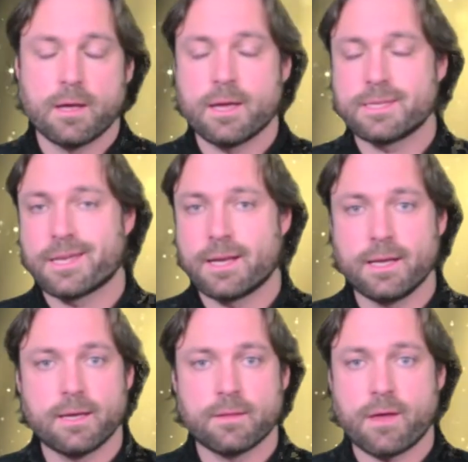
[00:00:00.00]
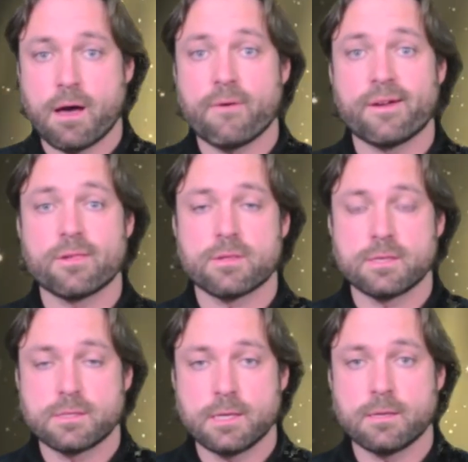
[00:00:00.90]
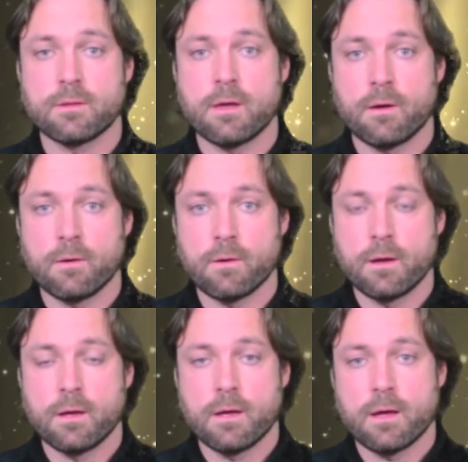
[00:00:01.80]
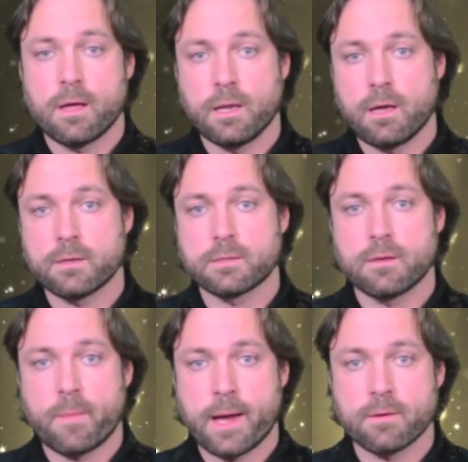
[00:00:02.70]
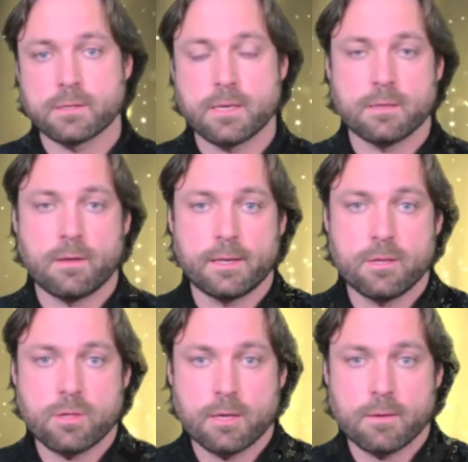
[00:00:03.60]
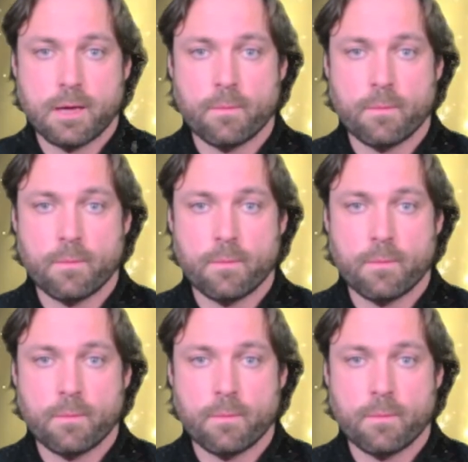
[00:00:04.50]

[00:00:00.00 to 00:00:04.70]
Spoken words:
It's clear that our ancients did know a lot about subtle energy.